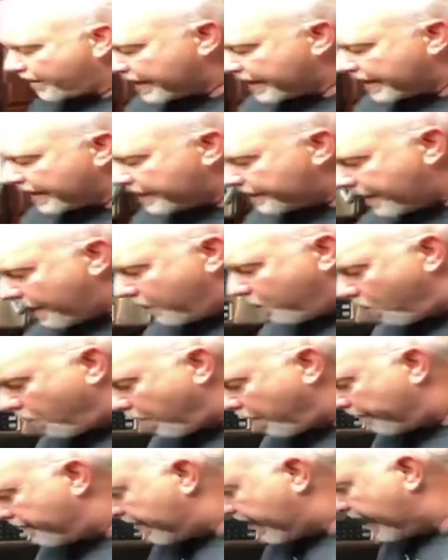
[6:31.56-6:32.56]
We're going to get that
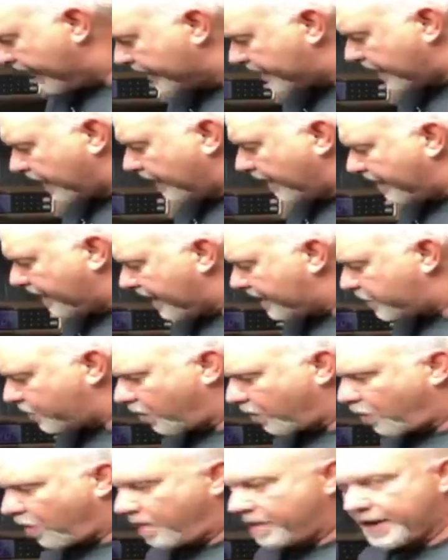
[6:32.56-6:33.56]
warm, and it's going to let that
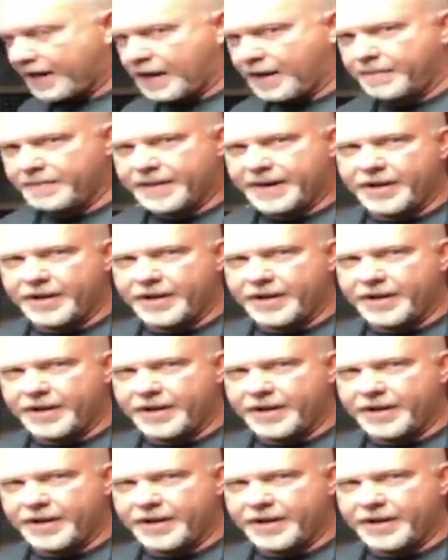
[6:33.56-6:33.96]
start warming up.